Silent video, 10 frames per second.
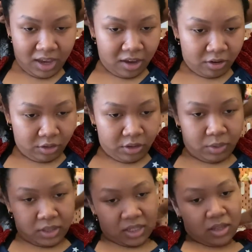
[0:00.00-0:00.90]
And although
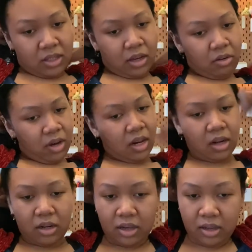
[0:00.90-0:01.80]
it sounds like a great
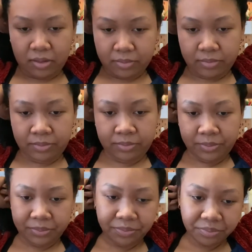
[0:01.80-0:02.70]
idea,
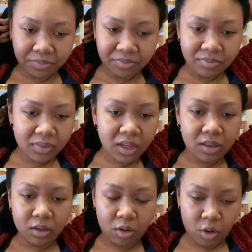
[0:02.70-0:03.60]
the
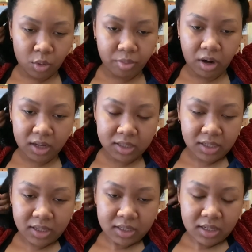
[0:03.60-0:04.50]
whole
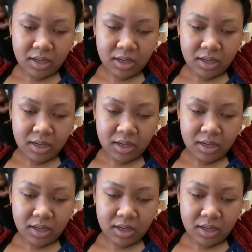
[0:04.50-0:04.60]
process